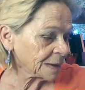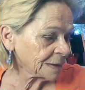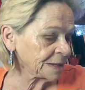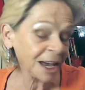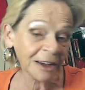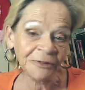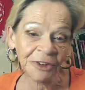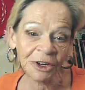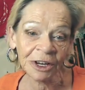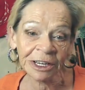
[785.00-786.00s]
if
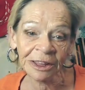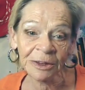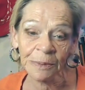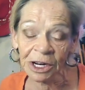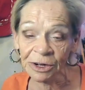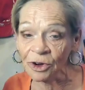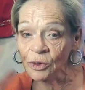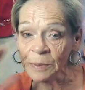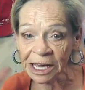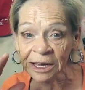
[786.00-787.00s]
you look in the mirror, no
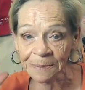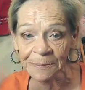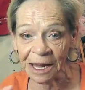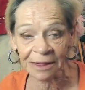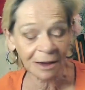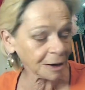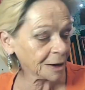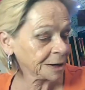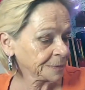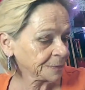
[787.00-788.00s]
makeup, nothing
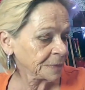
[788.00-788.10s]
on.